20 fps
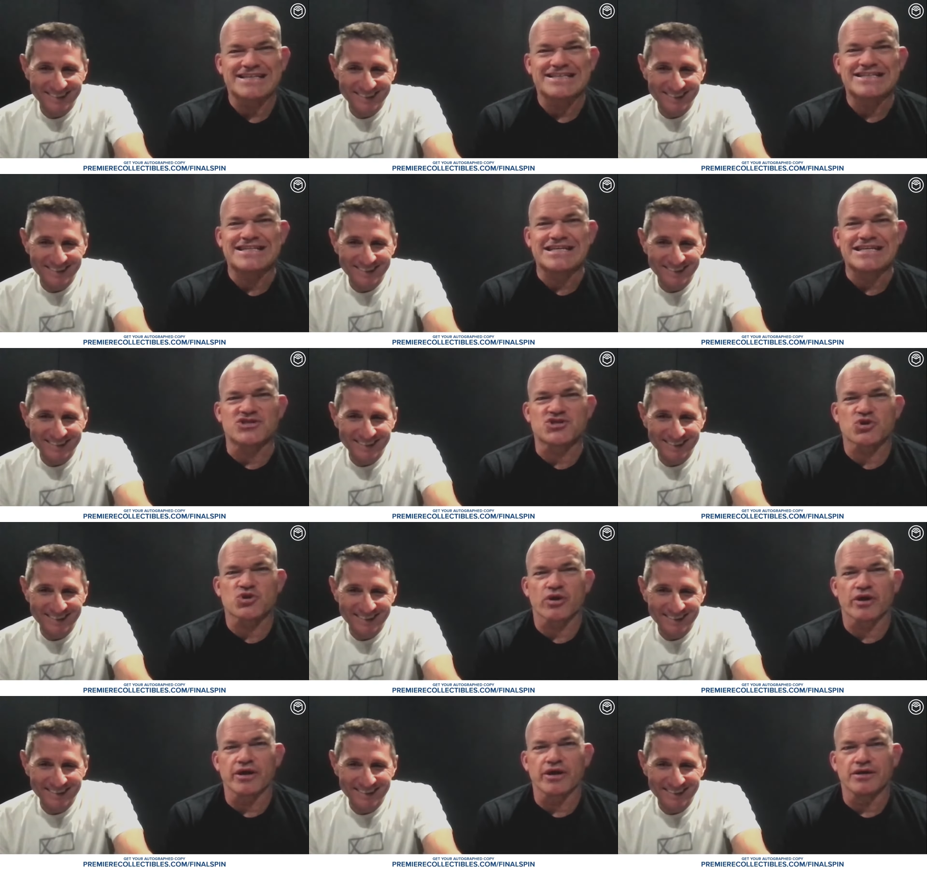
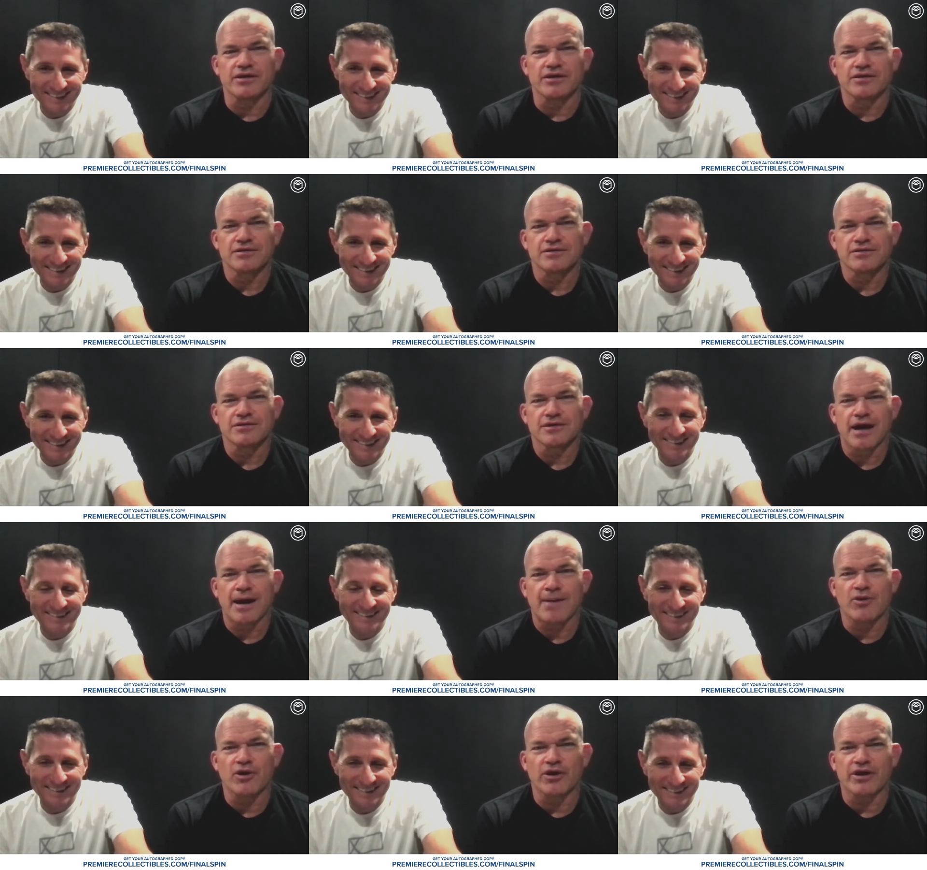Speaker 1: Detroit.
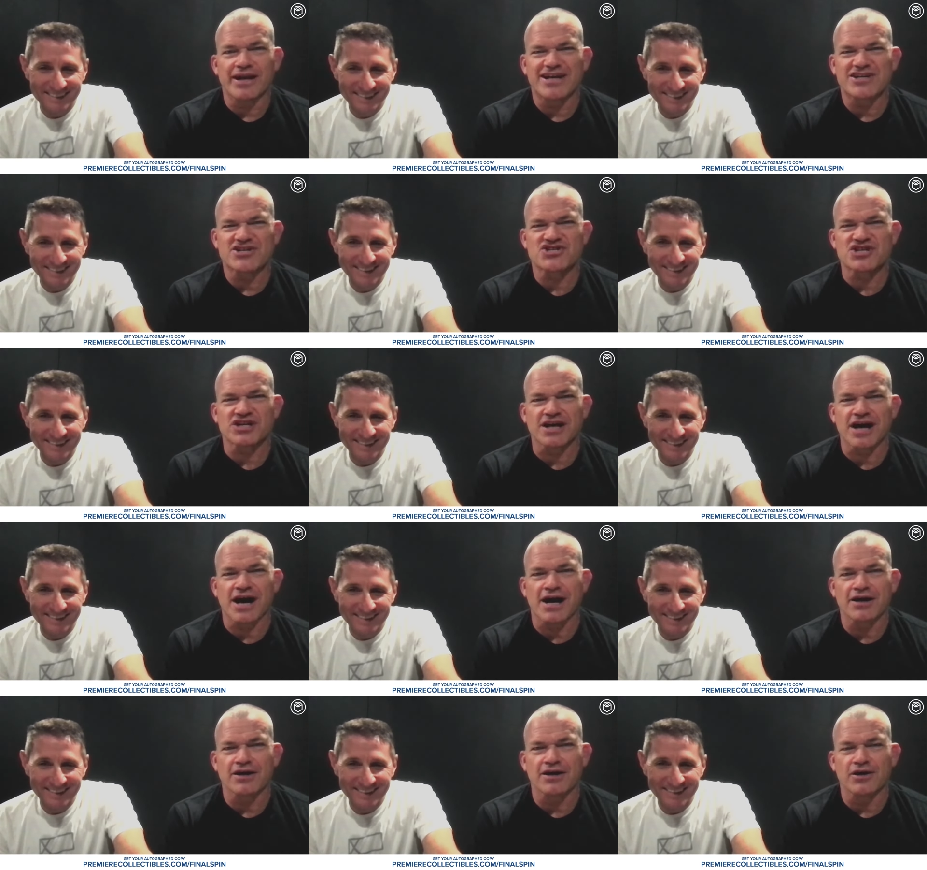I'm looking at
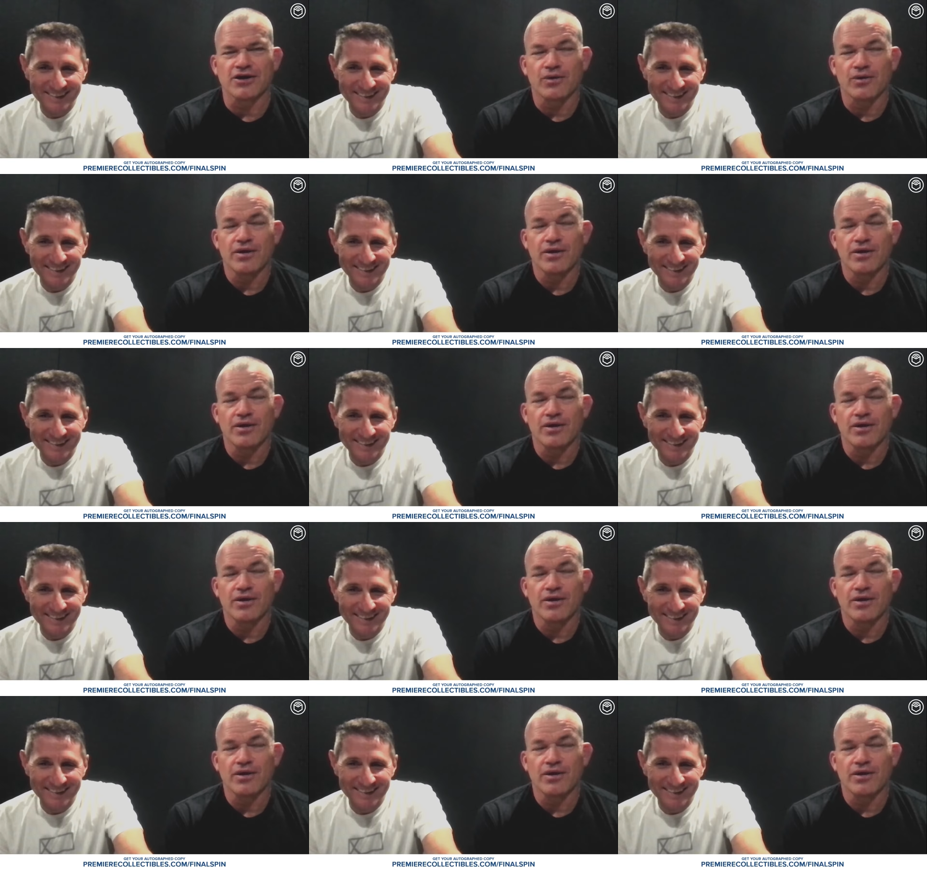Chicago.